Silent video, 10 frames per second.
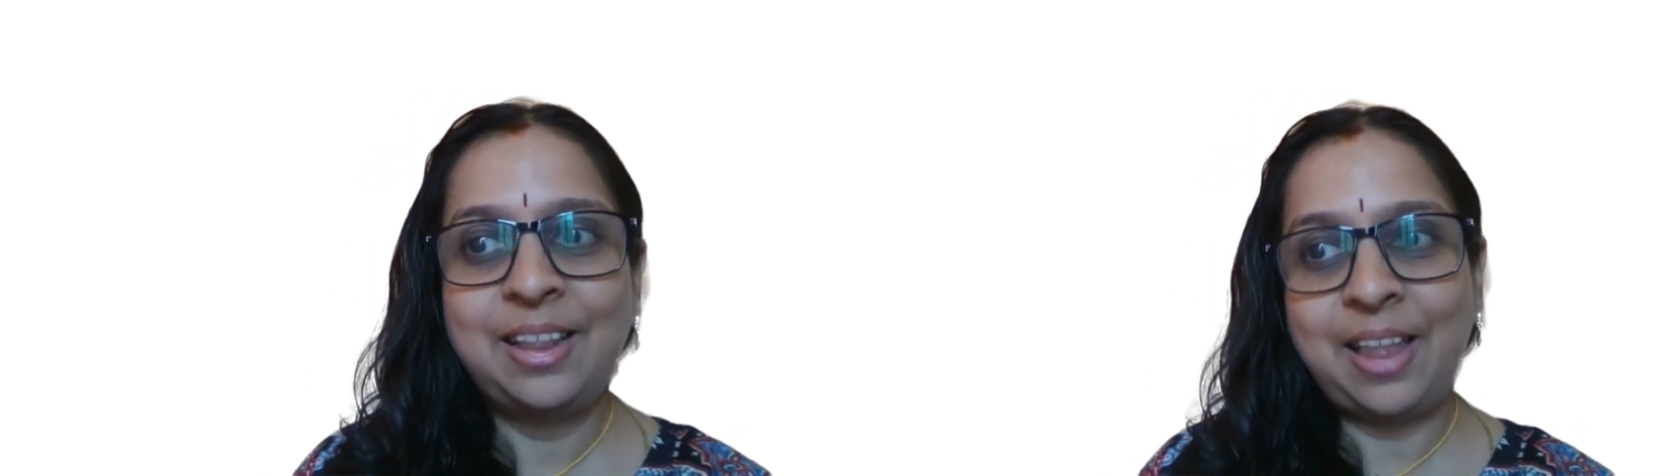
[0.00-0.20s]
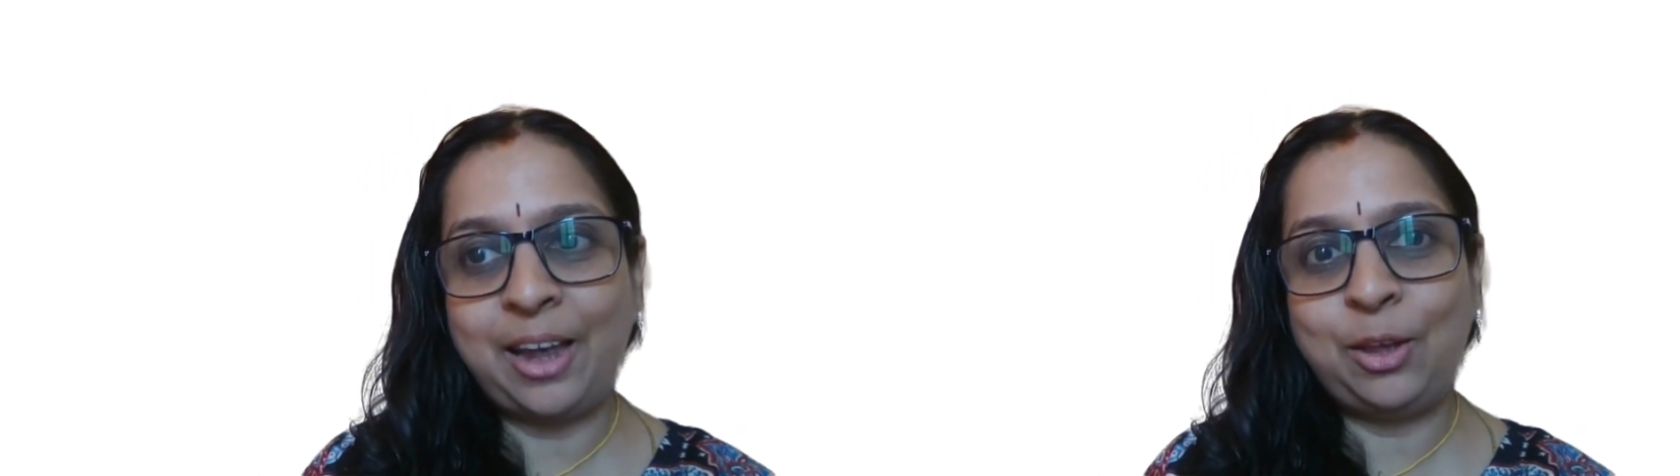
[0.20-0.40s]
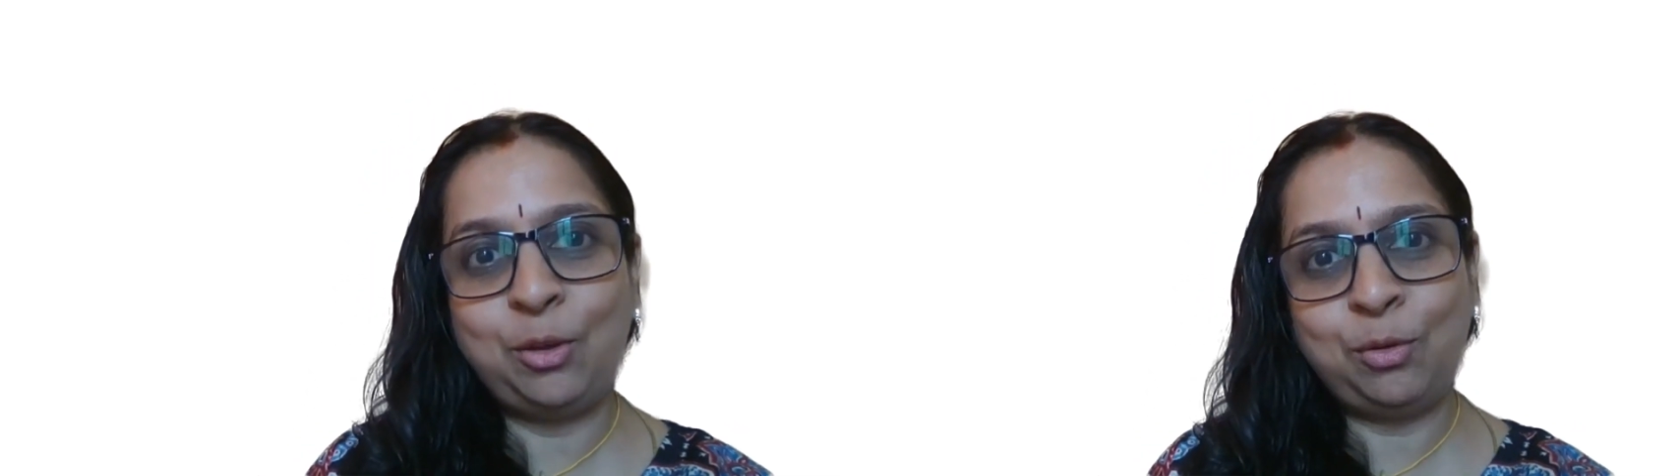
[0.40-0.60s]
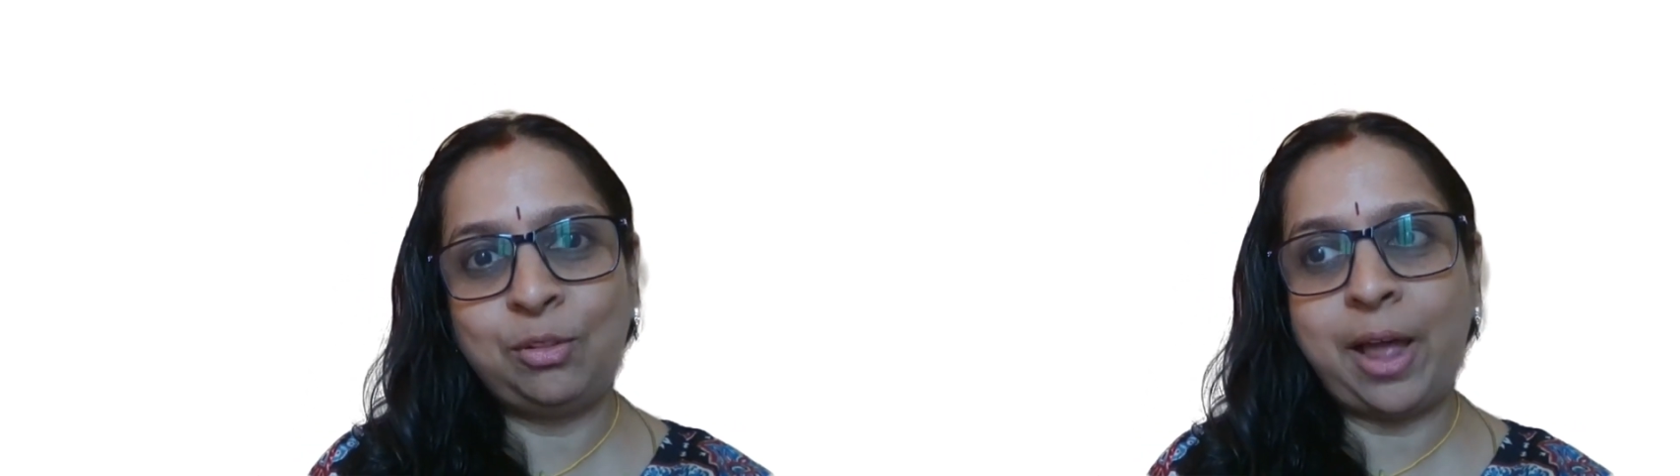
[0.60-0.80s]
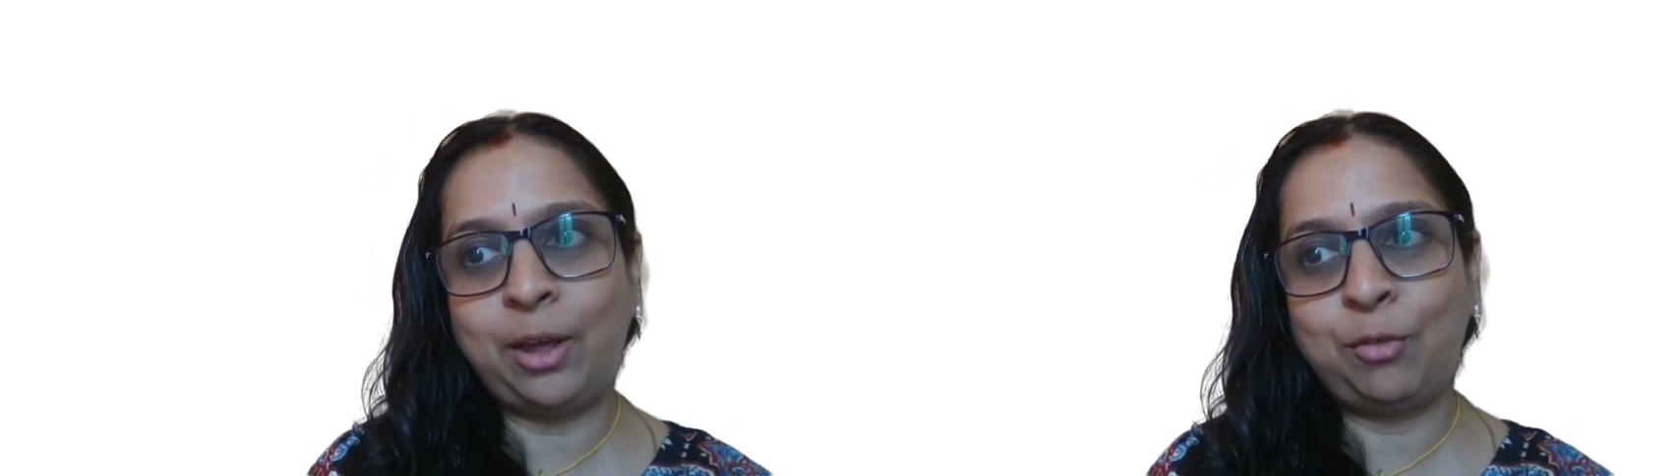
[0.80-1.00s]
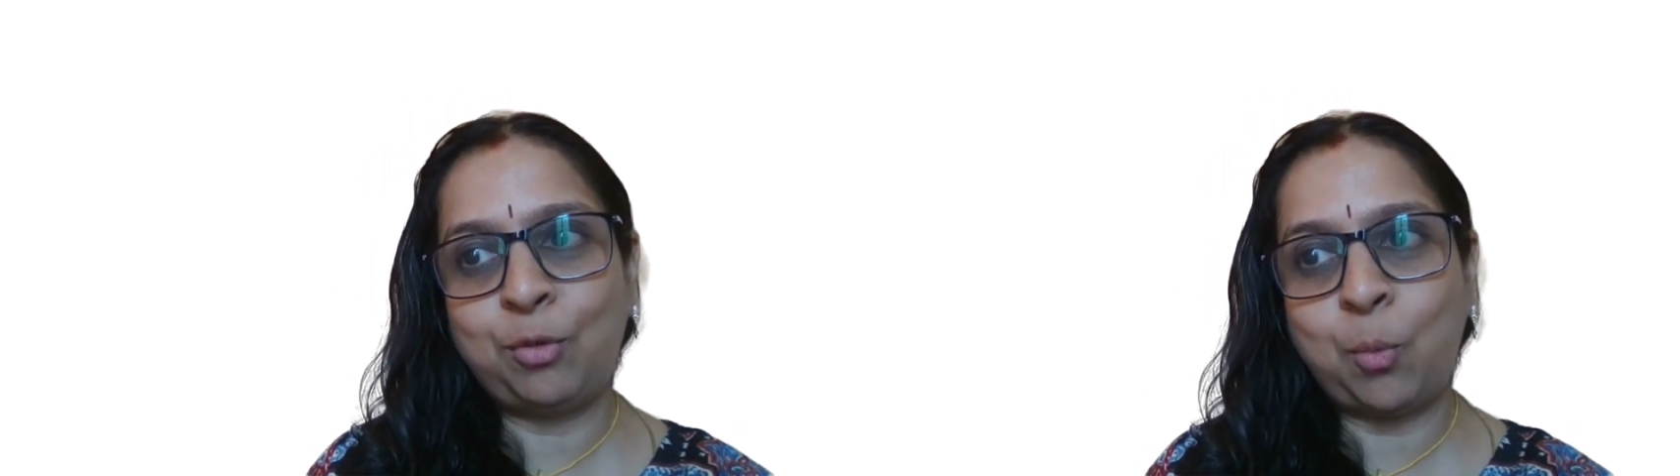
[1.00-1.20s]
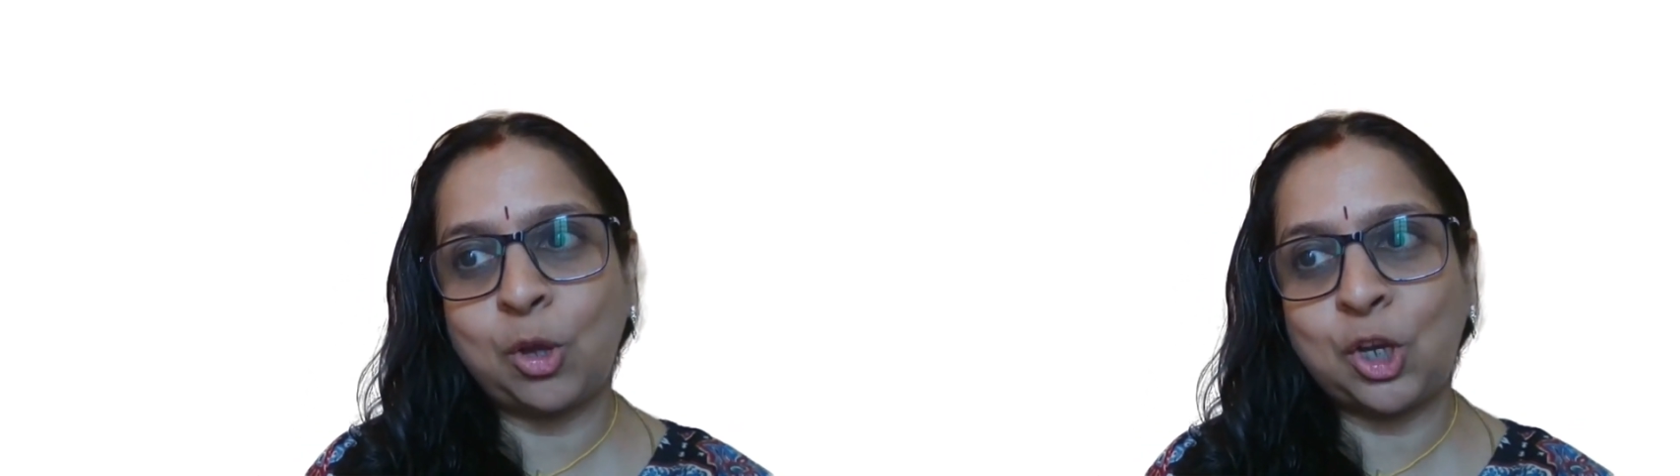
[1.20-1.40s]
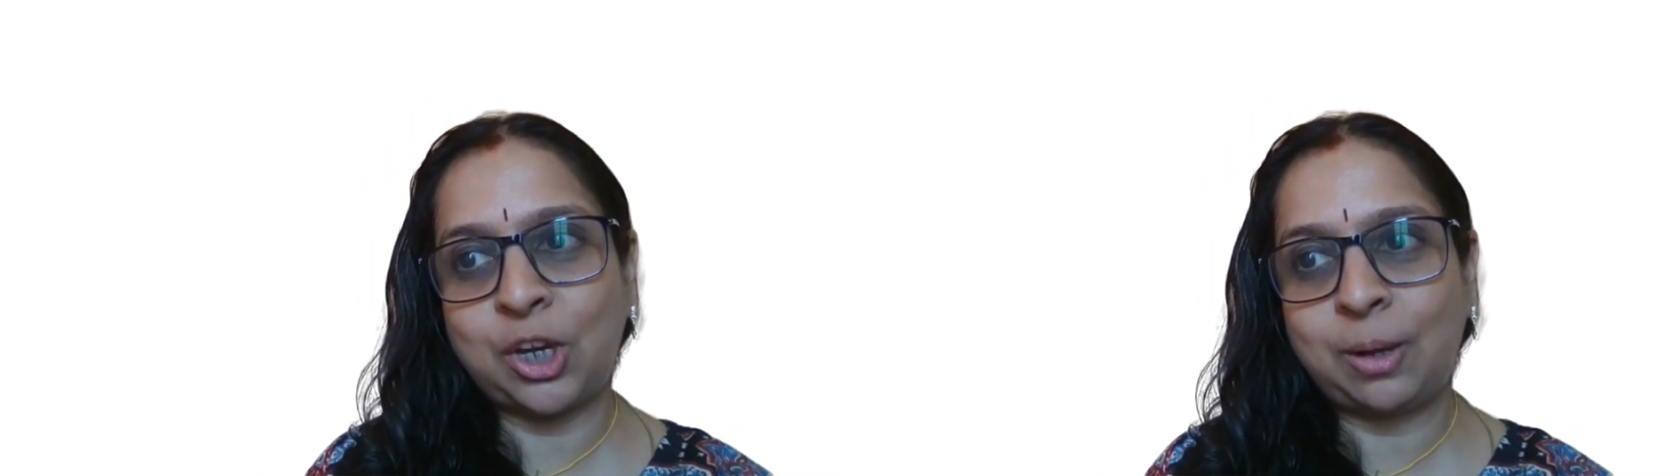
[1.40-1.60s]
Thank you. Thank you for
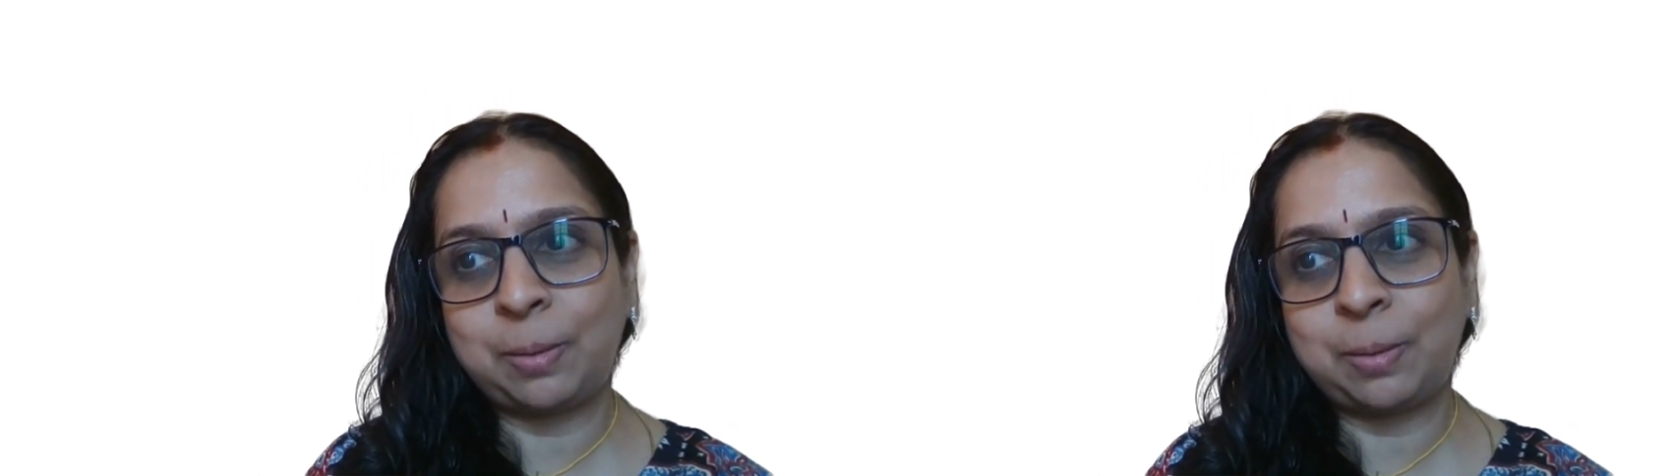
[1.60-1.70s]
watching.